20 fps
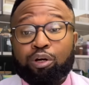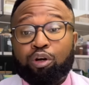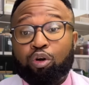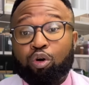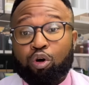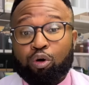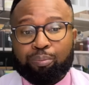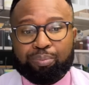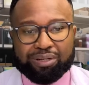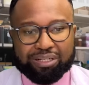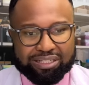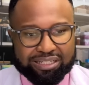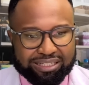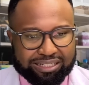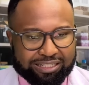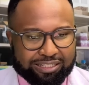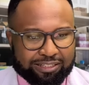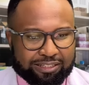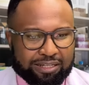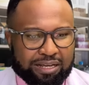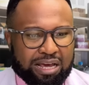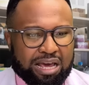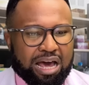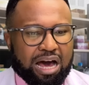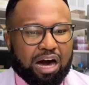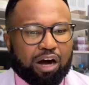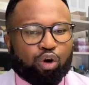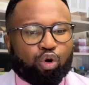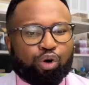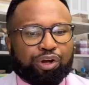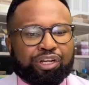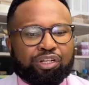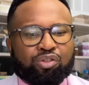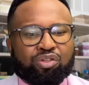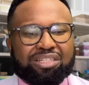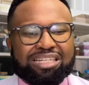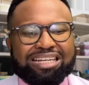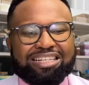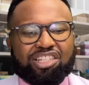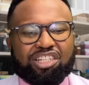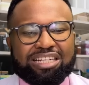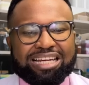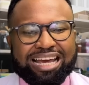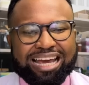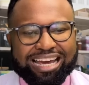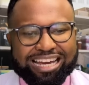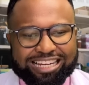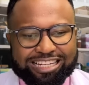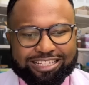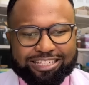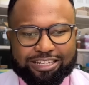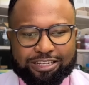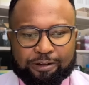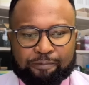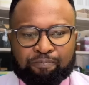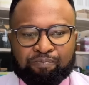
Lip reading: law precedents. According to Section 80